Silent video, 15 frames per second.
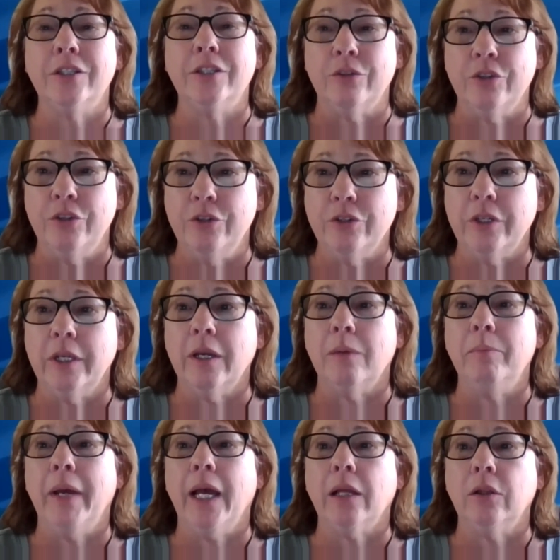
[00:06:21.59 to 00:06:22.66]
there's usually a
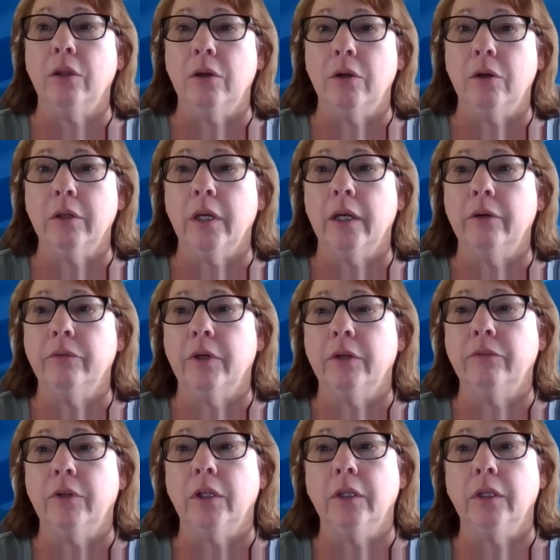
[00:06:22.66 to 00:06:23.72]
backlog
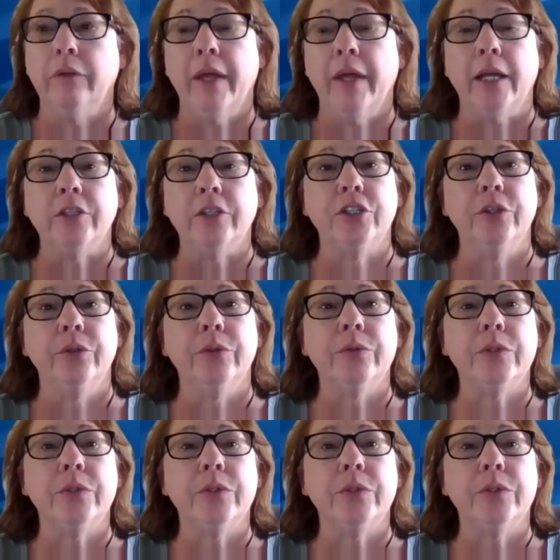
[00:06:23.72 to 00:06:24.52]
of all of that too.